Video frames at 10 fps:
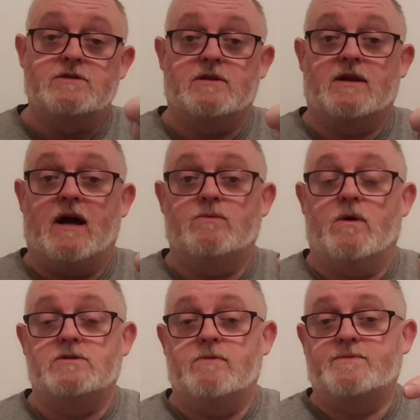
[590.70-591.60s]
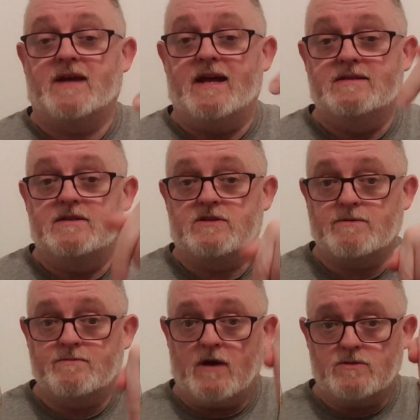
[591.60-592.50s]
to the Cloudwater website in the
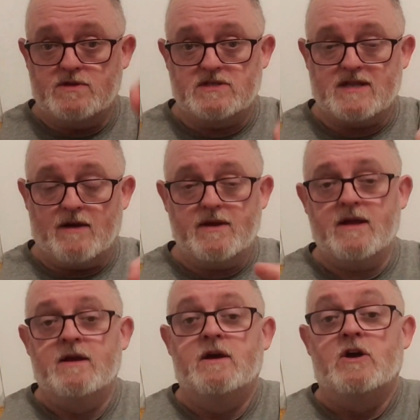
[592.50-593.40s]
description box, which is down there.